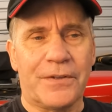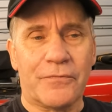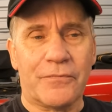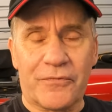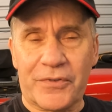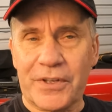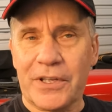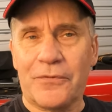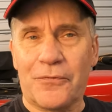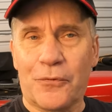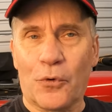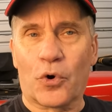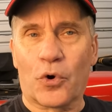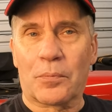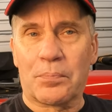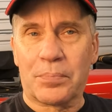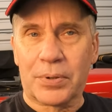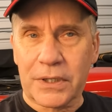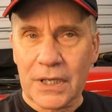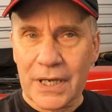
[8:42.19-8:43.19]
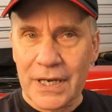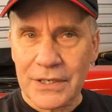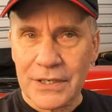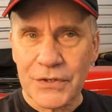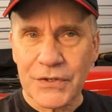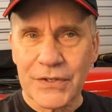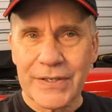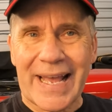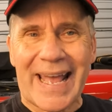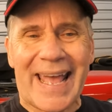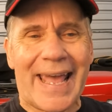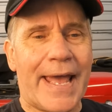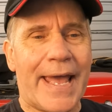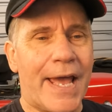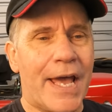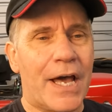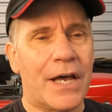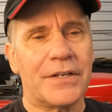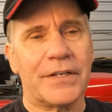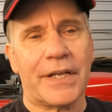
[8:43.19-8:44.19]
V4 Plus
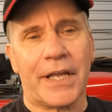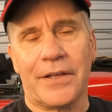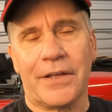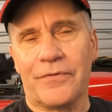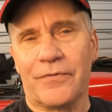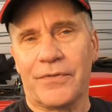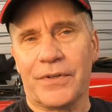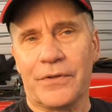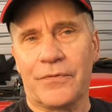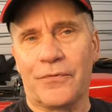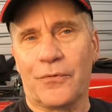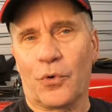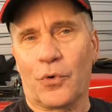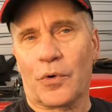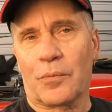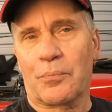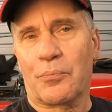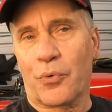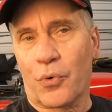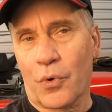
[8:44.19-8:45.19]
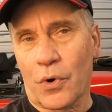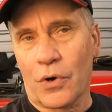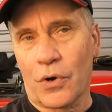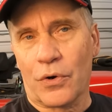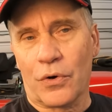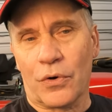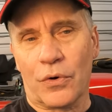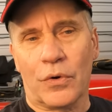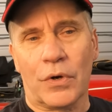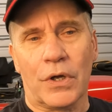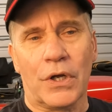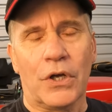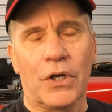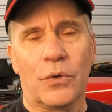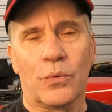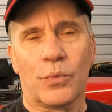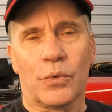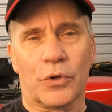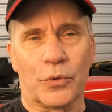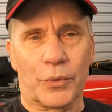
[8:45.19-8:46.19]
and a V4 Pro
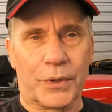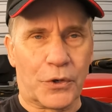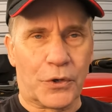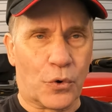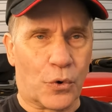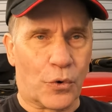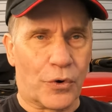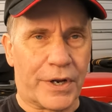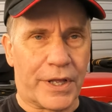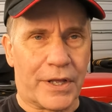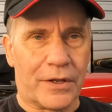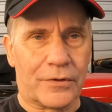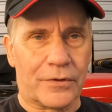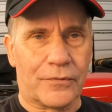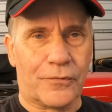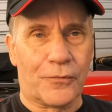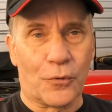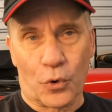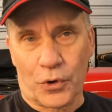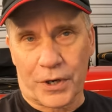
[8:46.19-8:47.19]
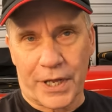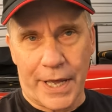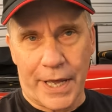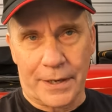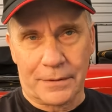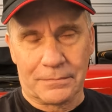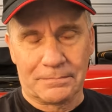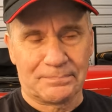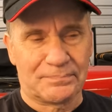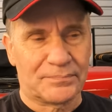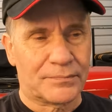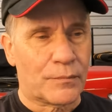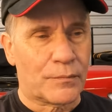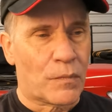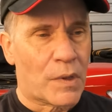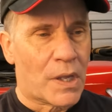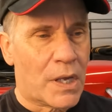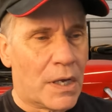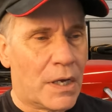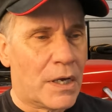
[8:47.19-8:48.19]
will record at
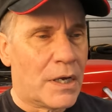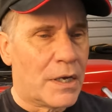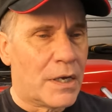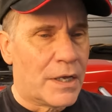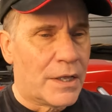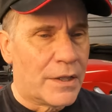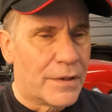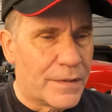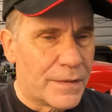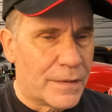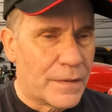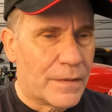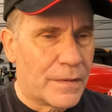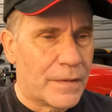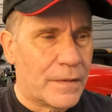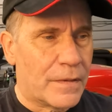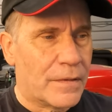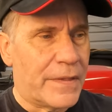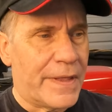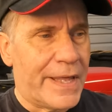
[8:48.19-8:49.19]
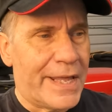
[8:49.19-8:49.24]
4K.